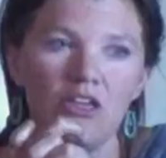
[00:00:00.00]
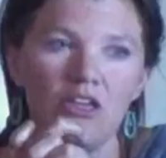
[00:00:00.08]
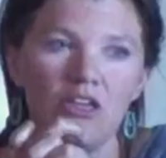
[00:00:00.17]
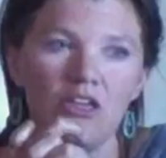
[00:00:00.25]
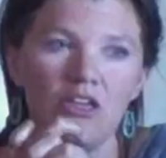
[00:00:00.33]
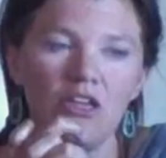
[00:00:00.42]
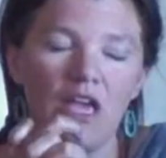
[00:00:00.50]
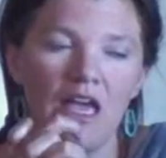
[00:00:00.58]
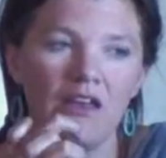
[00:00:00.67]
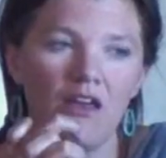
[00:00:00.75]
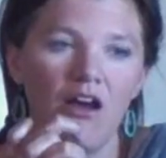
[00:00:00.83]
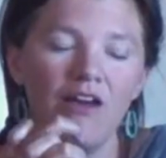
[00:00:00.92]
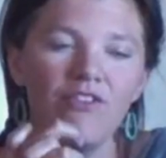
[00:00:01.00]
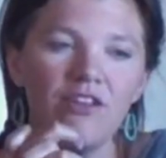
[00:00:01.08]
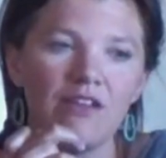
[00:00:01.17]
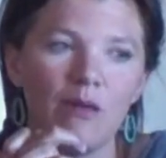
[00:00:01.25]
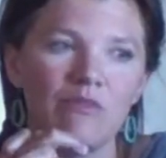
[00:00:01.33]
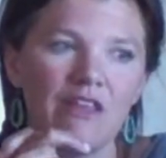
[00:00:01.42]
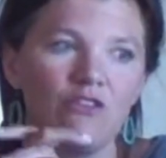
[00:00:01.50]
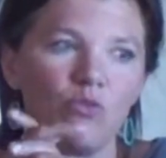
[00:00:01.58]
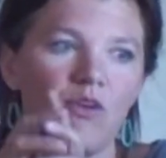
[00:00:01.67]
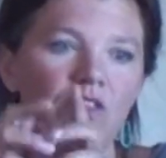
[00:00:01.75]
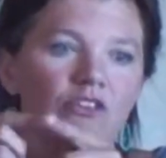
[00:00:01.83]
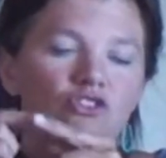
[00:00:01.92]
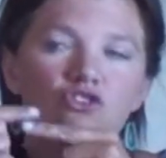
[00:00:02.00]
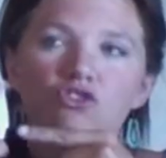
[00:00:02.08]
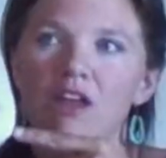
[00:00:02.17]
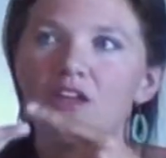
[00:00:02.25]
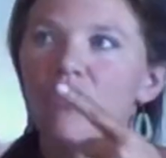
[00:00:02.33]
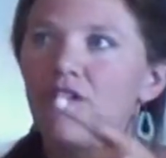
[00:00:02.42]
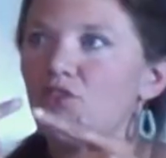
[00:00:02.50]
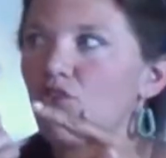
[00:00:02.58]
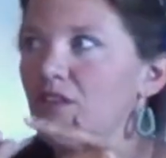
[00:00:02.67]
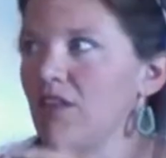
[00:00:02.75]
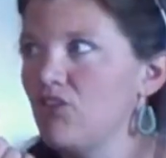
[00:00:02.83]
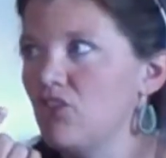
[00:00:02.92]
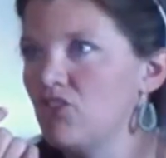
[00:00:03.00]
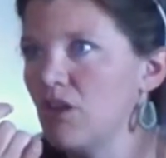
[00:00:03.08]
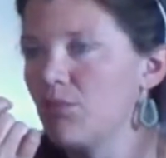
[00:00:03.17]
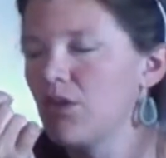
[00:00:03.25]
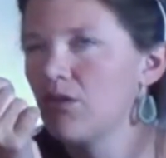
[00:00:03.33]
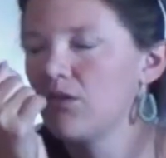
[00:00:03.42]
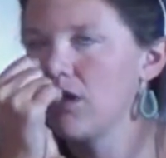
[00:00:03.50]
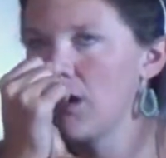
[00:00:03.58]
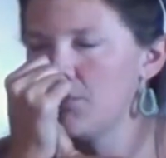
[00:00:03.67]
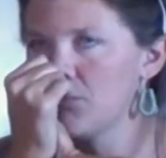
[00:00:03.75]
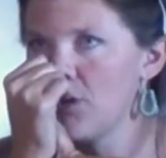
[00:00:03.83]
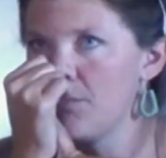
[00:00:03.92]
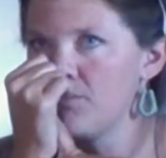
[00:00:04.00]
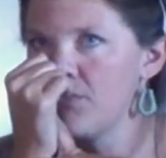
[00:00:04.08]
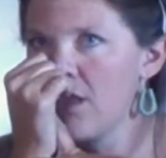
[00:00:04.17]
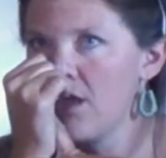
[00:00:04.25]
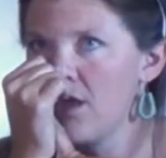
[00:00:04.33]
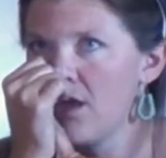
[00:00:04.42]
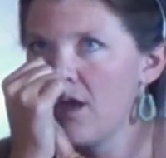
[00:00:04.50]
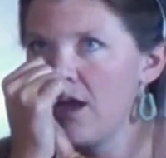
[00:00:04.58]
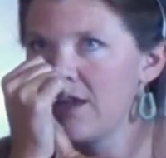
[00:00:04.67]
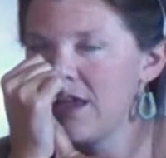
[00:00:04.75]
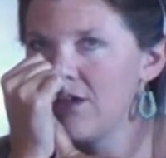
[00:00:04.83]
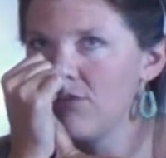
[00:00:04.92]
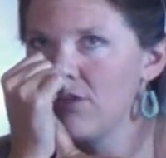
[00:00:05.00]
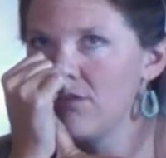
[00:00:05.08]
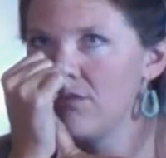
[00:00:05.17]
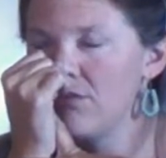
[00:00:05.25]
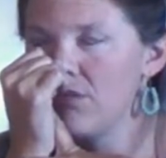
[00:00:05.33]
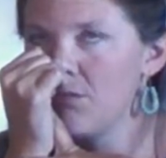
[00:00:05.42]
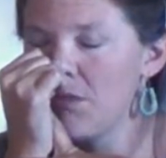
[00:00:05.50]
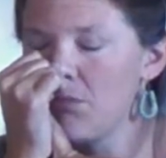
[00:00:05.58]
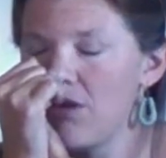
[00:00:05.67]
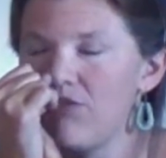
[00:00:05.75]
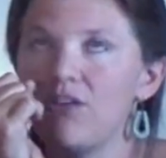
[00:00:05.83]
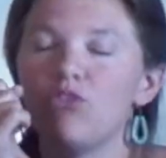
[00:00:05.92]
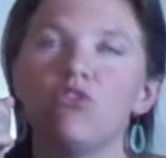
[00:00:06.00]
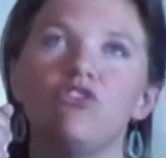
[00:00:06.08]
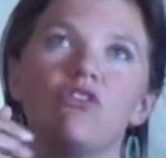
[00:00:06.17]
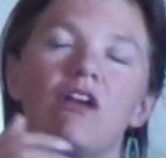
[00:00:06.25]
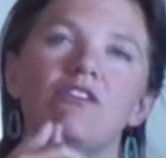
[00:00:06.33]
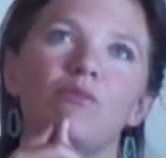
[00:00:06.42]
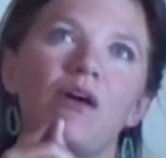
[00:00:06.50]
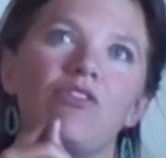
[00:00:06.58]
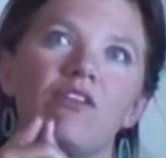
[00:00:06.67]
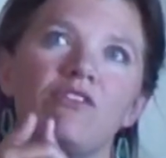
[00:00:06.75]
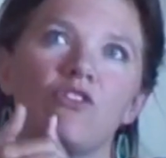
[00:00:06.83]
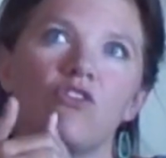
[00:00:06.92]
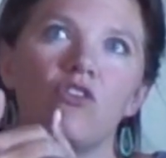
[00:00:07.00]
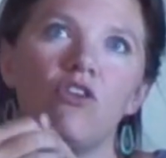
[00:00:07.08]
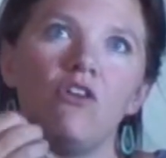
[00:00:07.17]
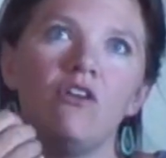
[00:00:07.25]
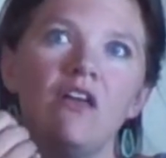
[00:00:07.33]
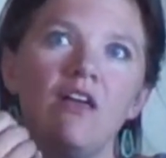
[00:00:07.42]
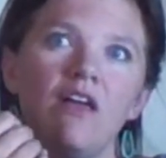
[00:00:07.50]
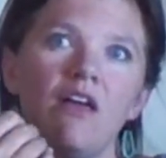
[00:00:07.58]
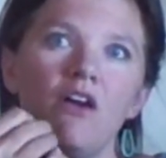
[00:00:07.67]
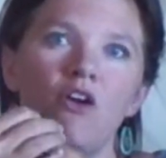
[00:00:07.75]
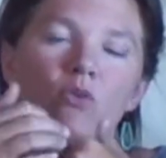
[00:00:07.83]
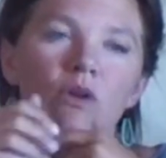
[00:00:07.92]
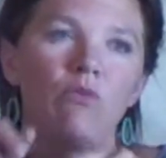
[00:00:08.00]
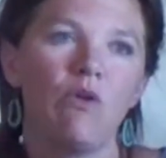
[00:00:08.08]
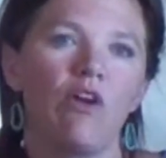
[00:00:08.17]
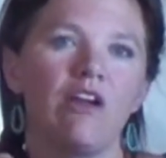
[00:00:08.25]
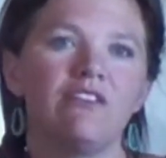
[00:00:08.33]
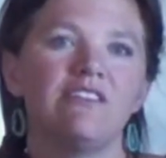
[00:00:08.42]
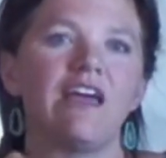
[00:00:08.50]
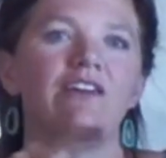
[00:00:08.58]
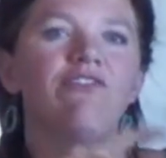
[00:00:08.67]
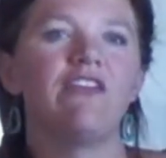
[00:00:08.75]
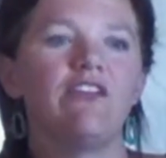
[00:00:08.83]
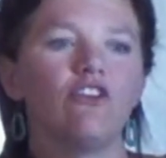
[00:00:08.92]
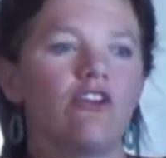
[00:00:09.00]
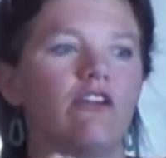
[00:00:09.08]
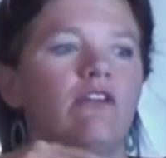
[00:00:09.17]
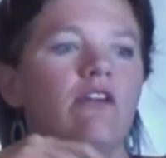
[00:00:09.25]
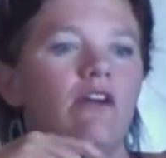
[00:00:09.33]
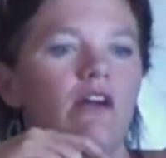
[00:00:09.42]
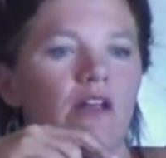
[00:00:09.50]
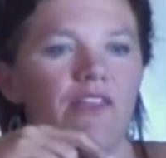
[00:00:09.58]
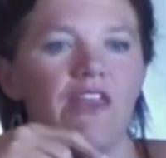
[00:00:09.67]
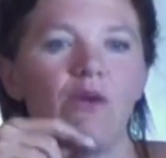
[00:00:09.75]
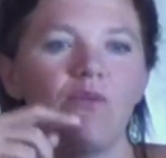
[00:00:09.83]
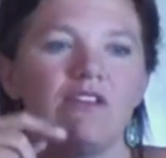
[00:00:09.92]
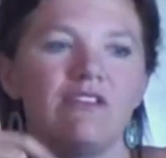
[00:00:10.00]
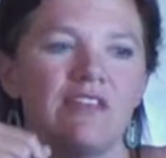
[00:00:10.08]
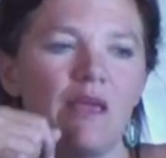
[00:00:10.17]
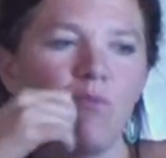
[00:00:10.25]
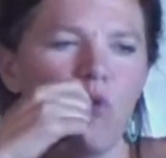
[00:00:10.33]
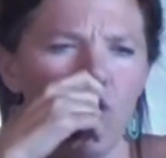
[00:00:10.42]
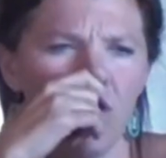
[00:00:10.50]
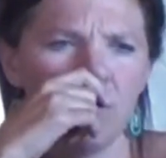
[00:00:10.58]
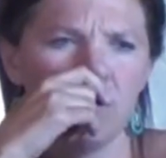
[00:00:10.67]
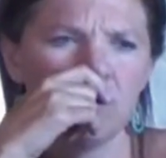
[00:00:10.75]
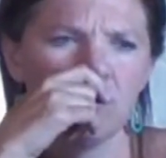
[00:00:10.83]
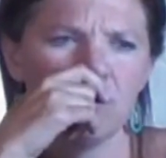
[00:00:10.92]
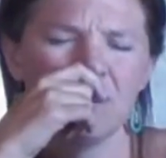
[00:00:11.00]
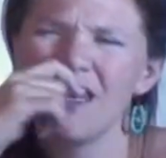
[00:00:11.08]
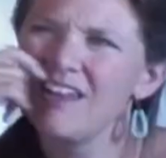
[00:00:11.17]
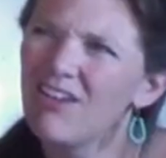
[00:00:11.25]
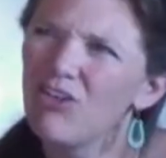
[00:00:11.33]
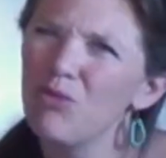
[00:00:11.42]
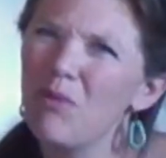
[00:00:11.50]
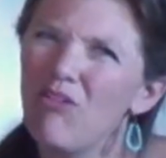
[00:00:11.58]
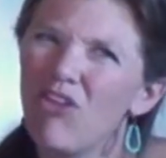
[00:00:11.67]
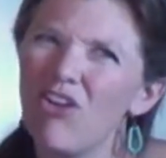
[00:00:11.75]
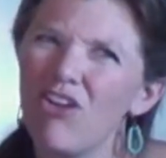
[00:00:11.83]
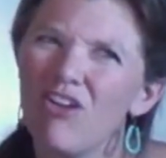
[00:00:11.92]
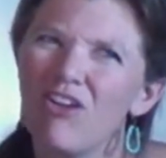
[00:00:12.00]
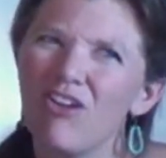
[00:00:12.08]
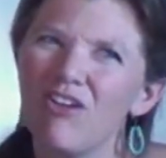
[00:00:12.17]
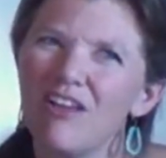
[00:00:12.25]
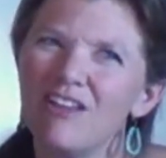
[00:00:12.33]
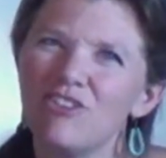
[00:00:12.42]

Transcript: And oftentimes that's where the strength of a relationship comes from. I can't remember if I told you guys about this girl when we were on staff here that I would disciple. Did I tell you about her?